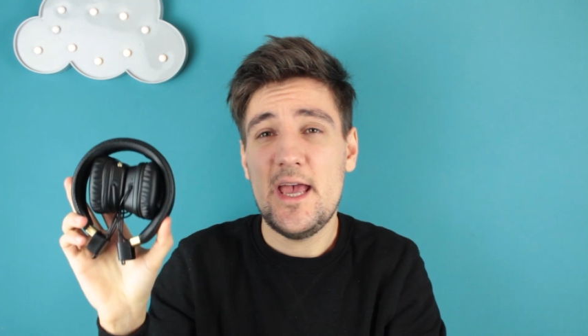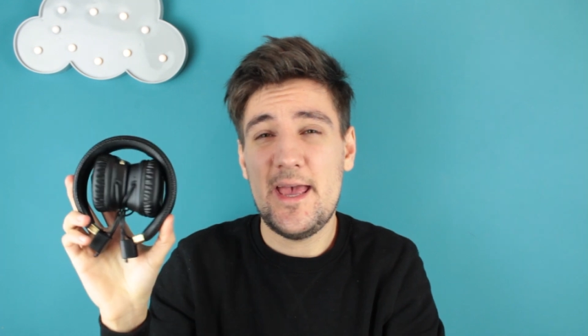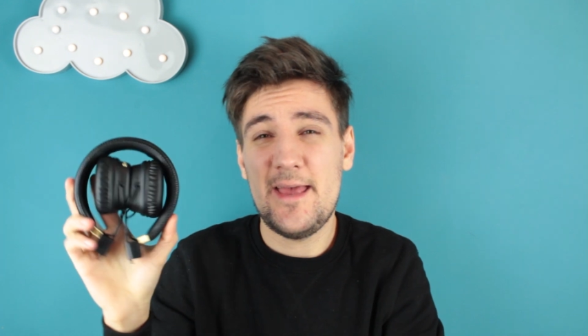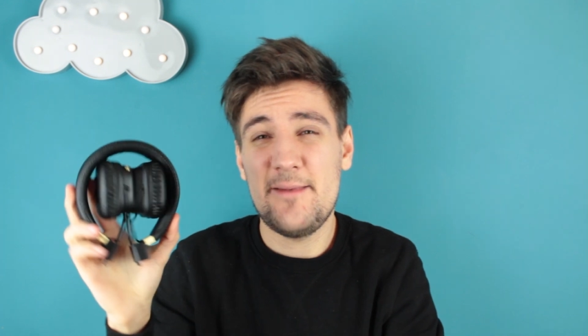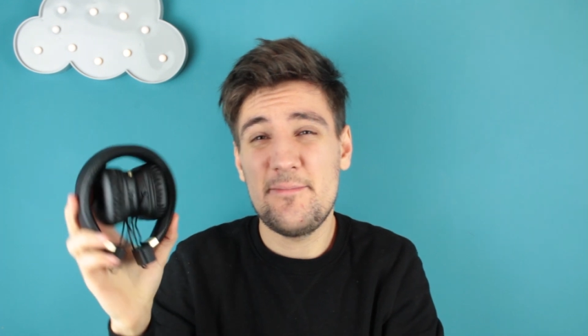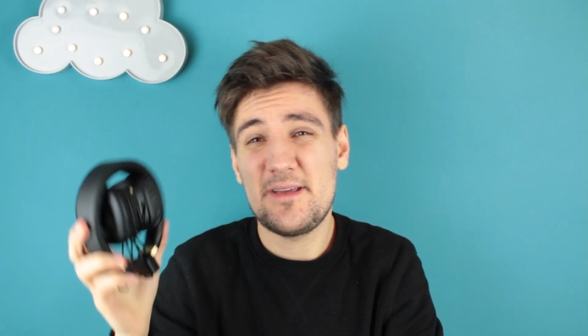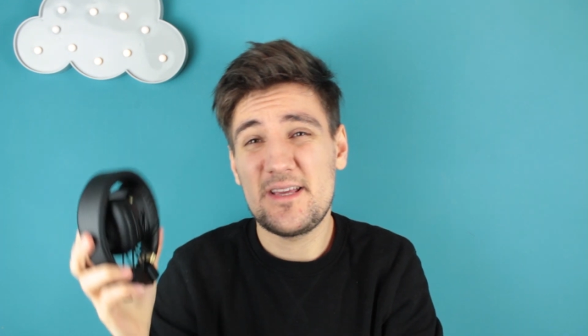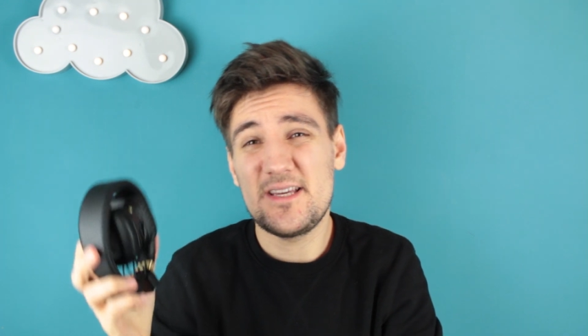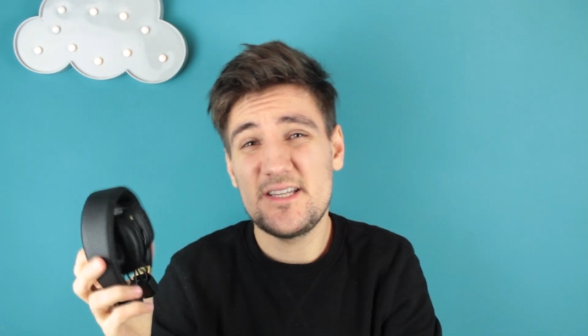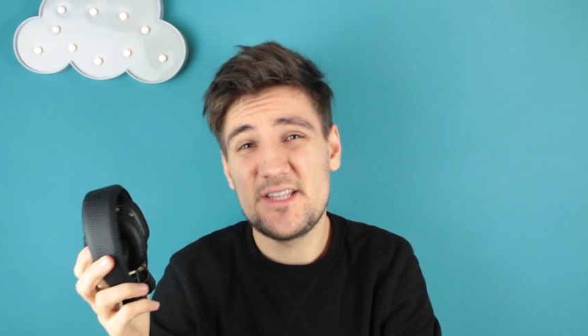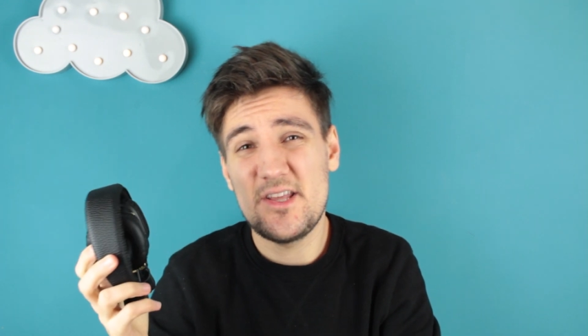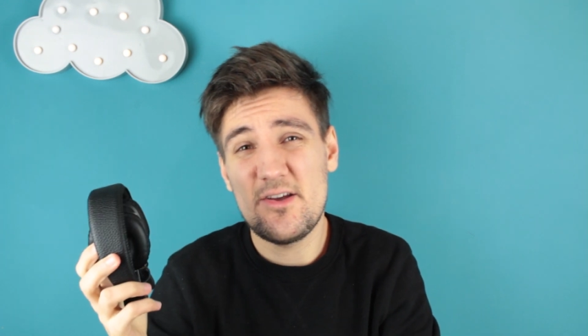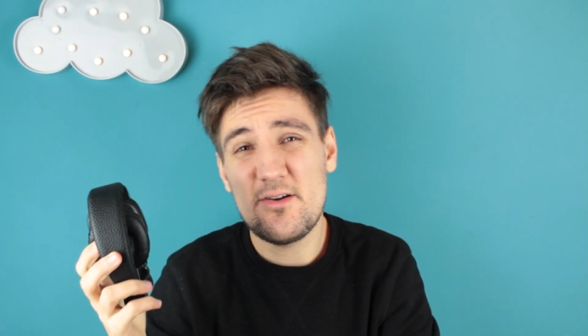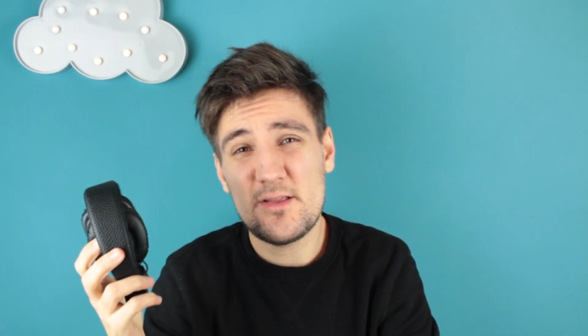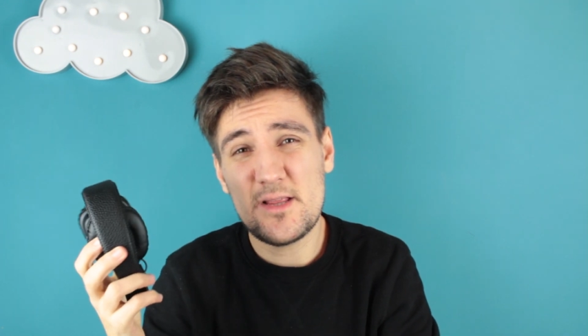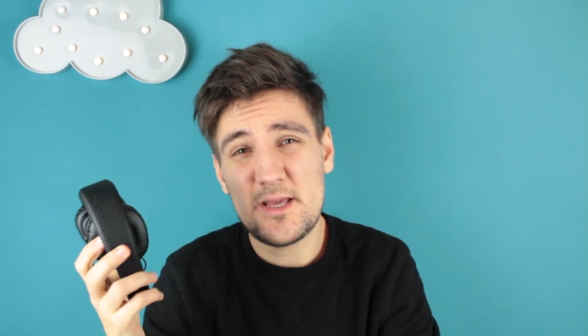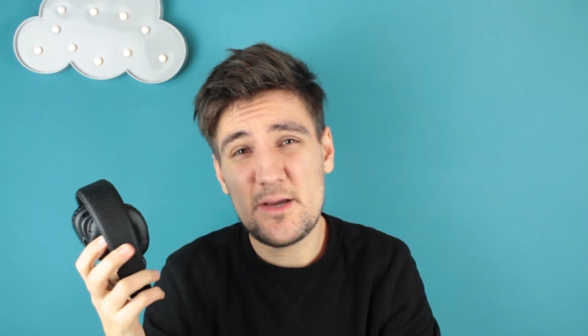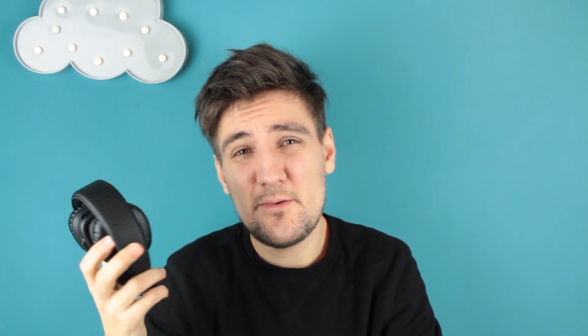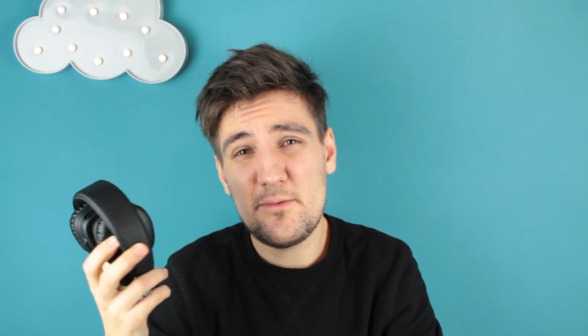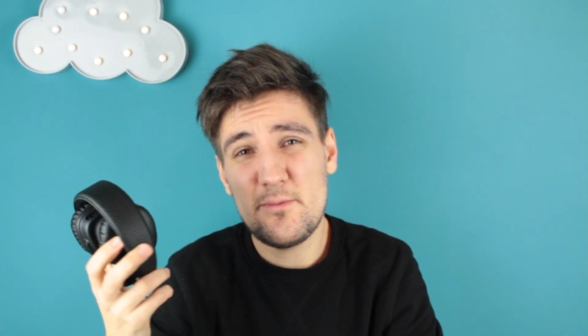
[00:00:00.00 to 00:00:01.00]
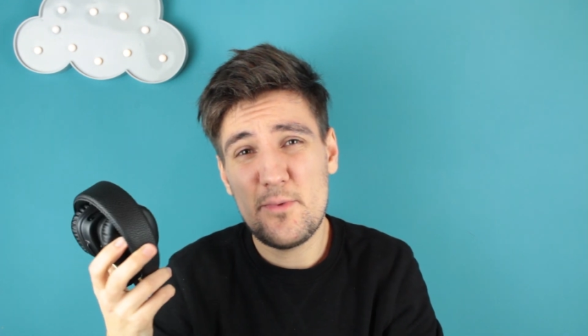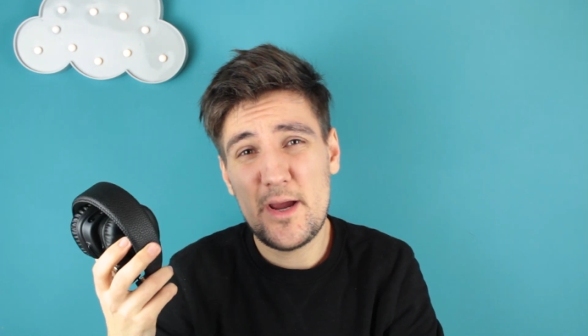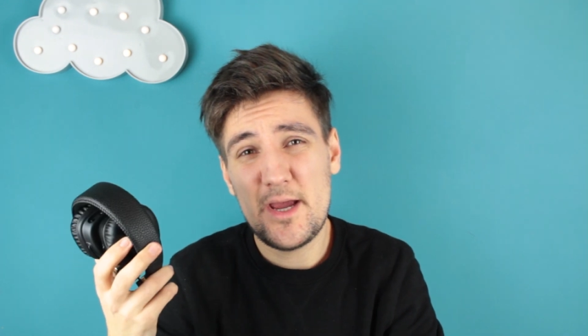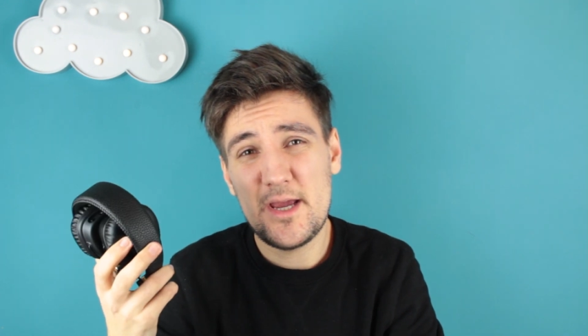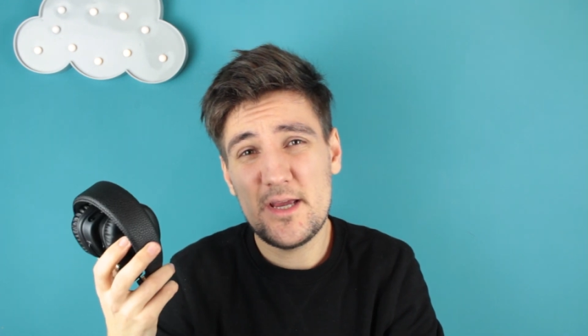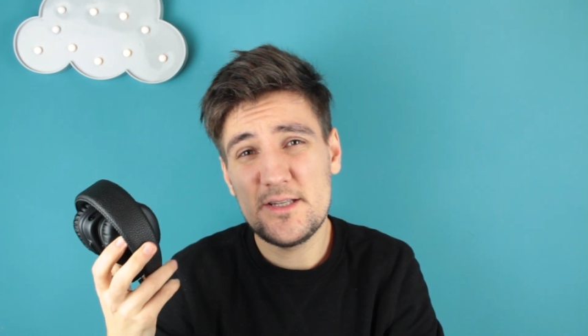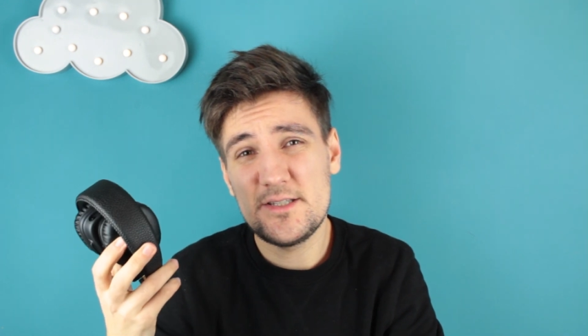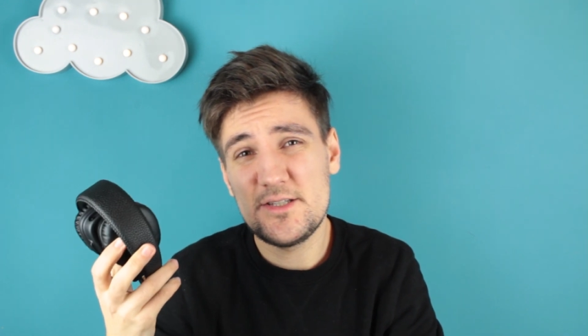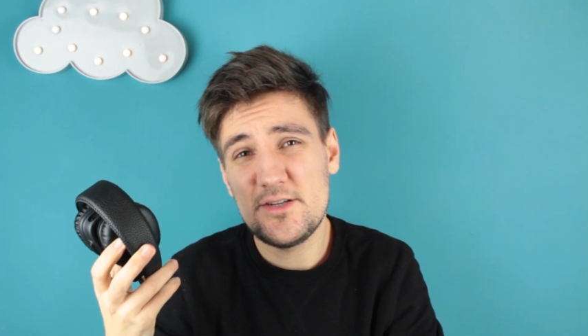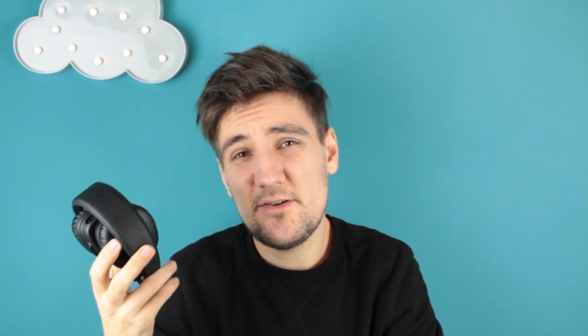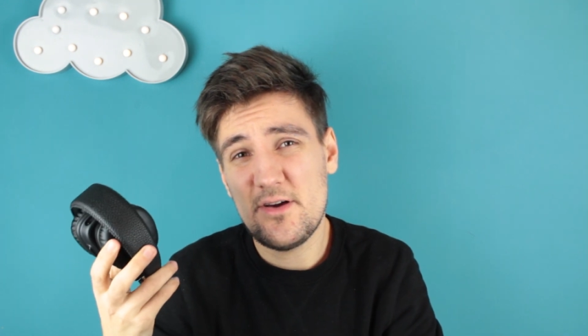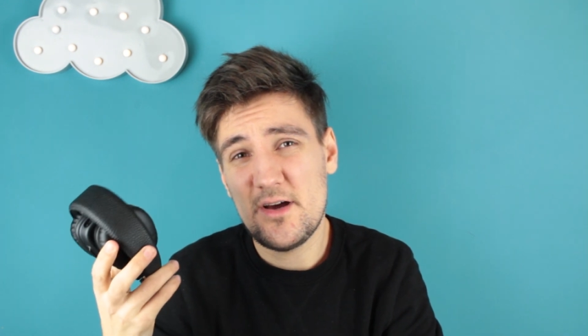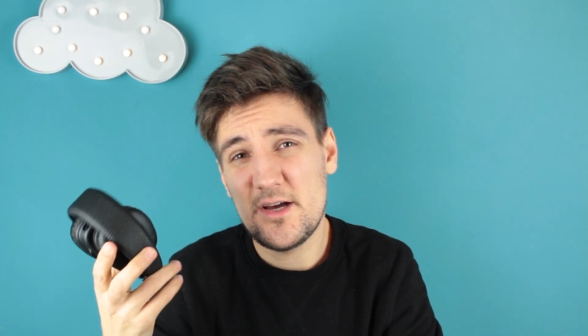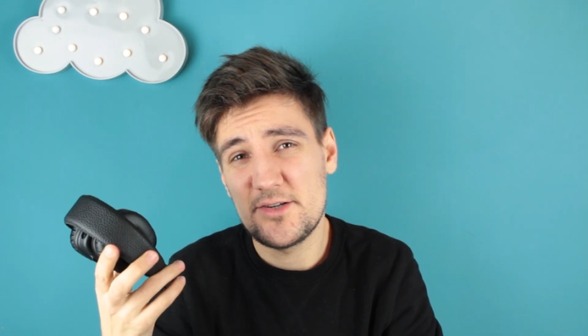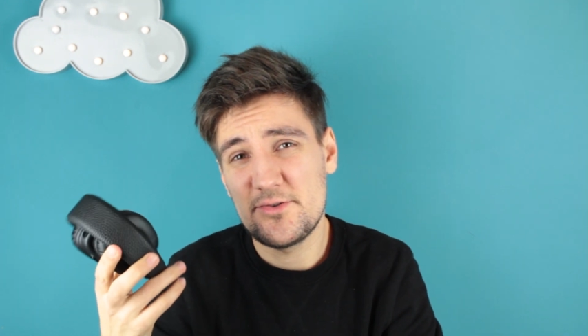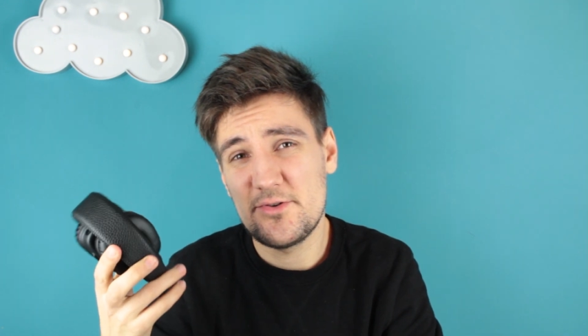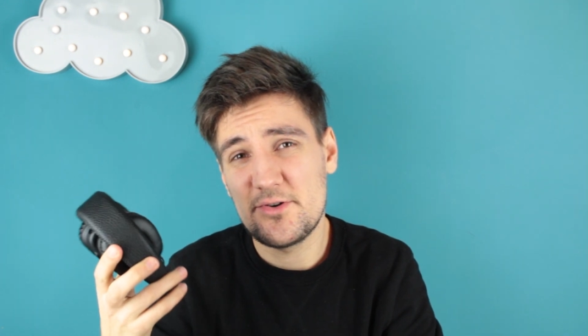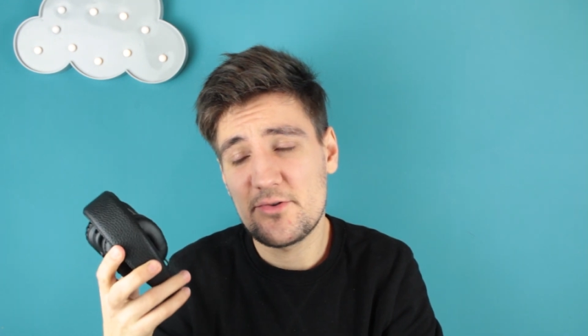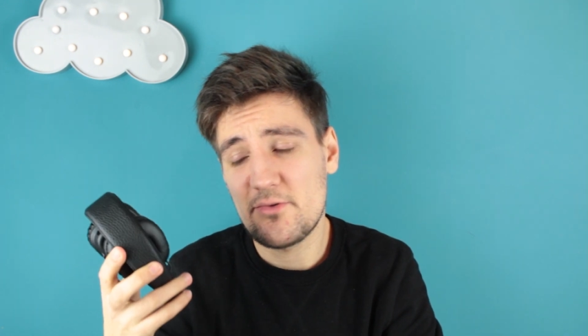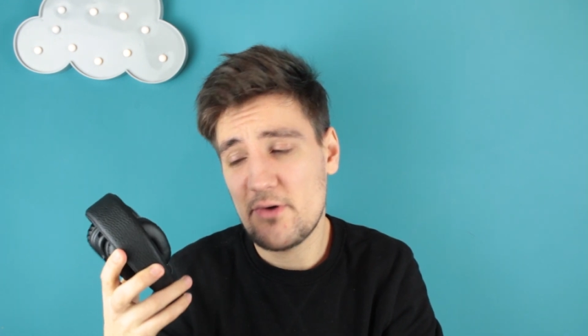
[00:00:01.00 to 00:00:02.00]
and because they only weigh
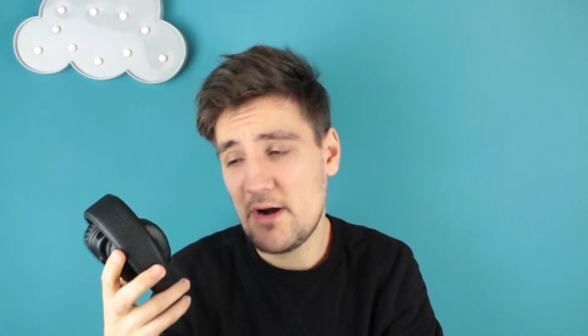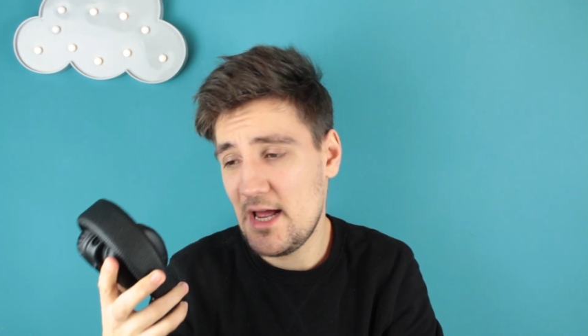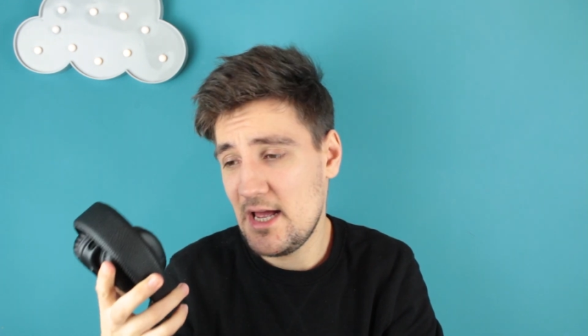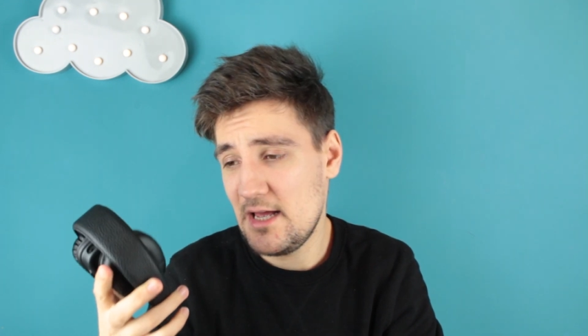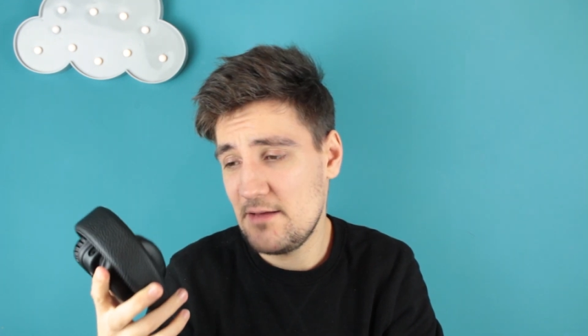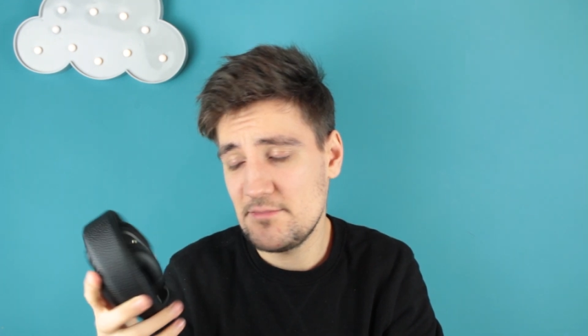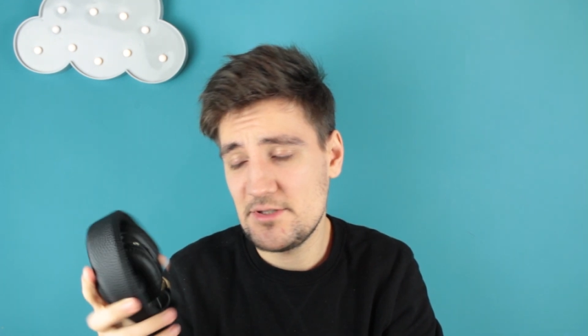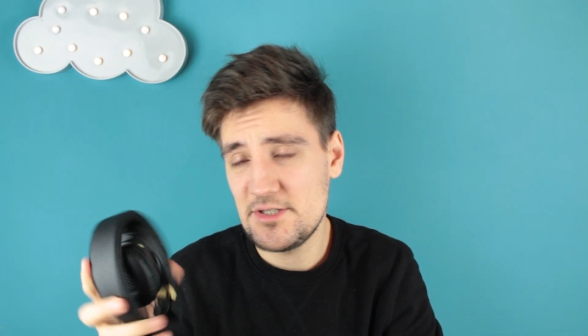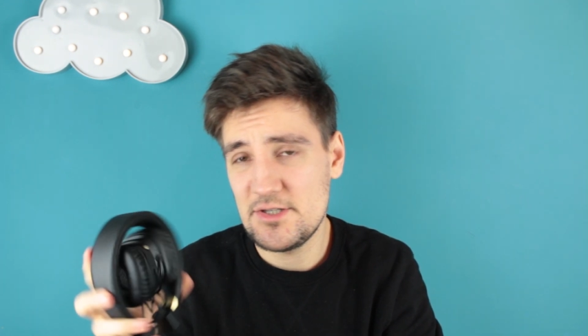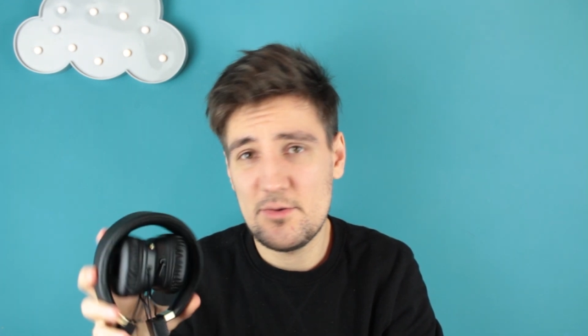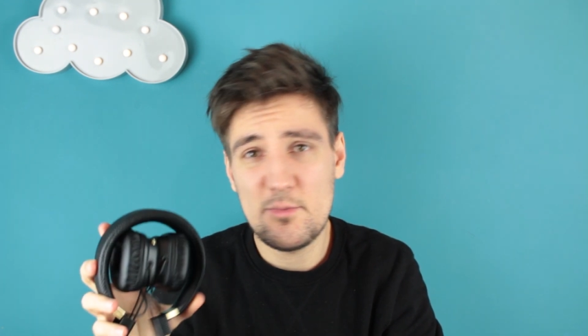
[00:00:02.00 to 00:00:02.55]
200 grams